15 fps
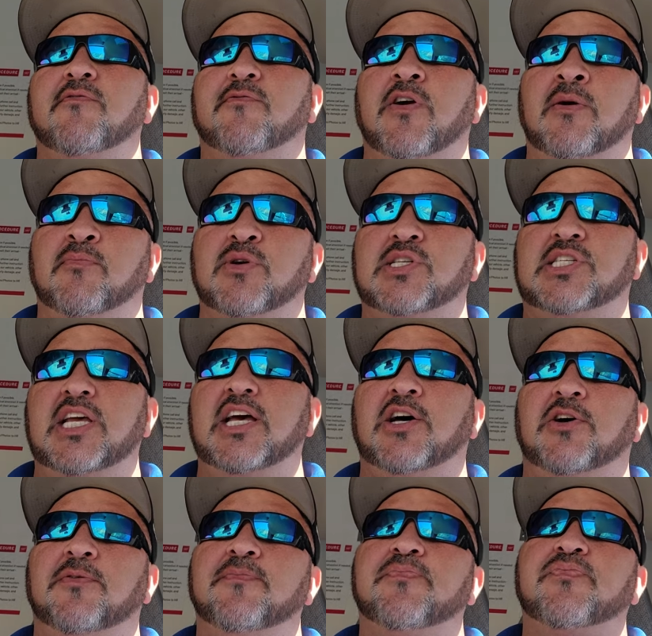from
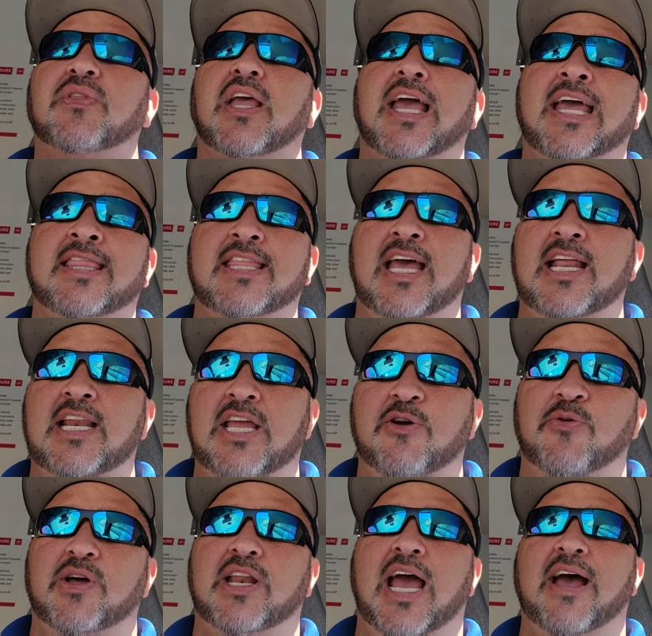Brazil, and then he
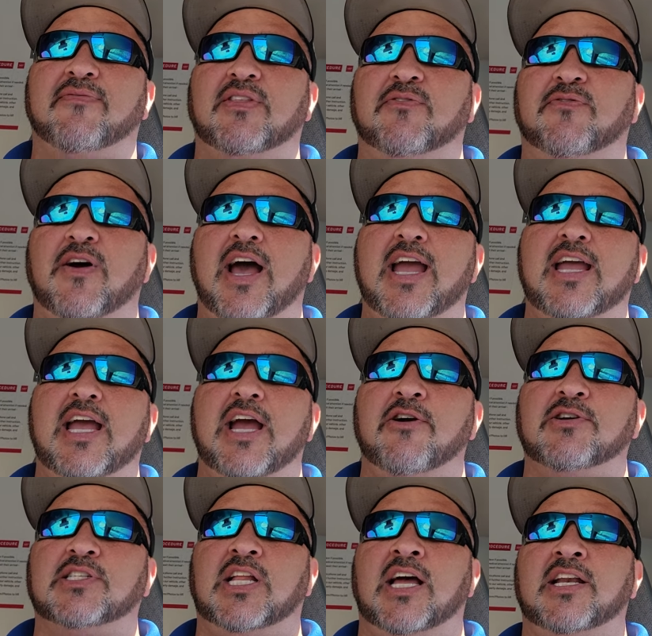would have to fight
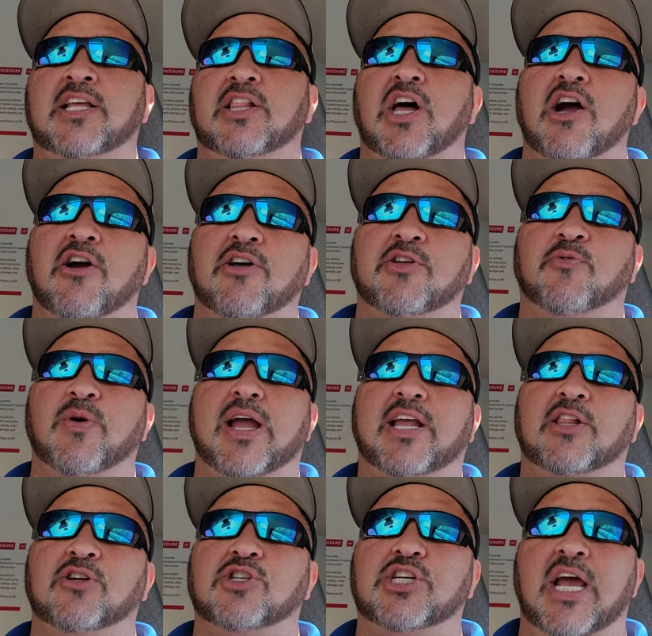Arislandi Lara, the
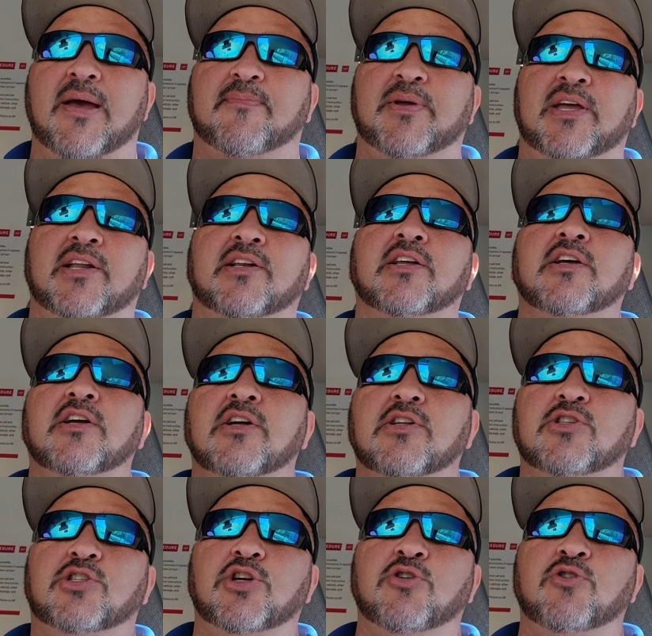regular champion,
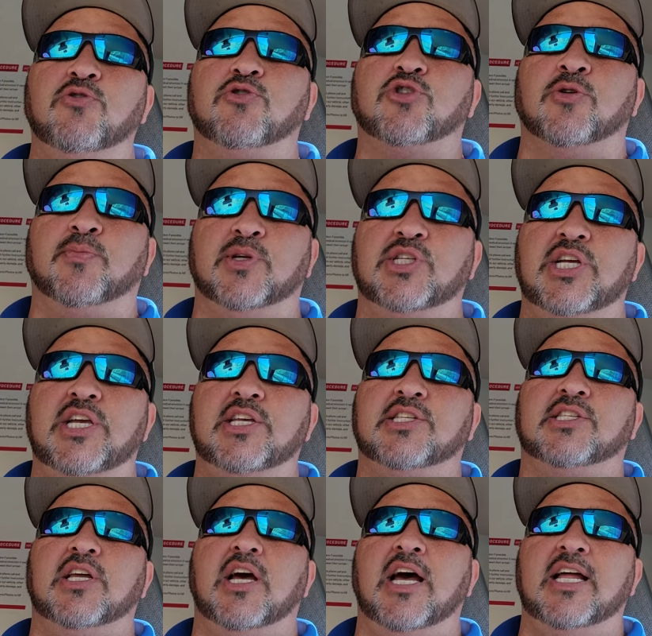to Triple
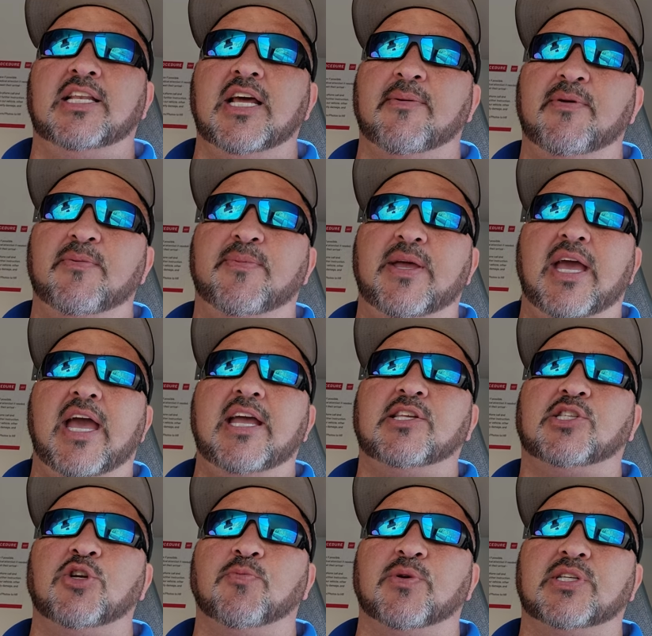G's WBA
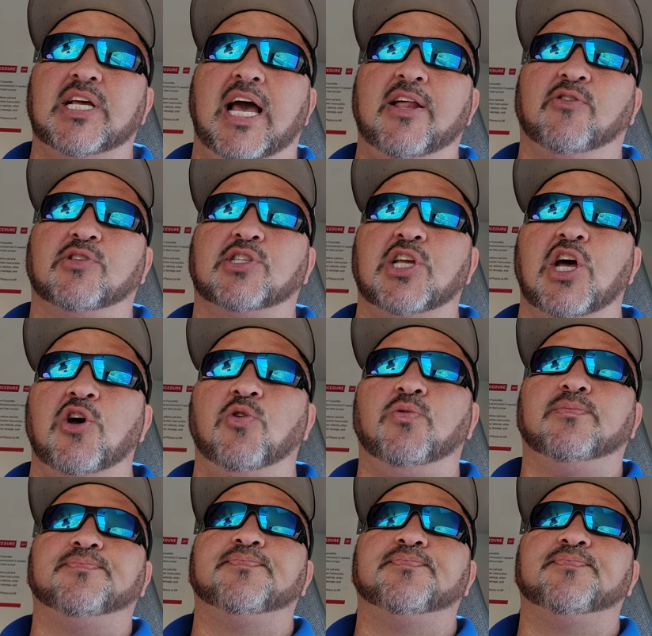super title. So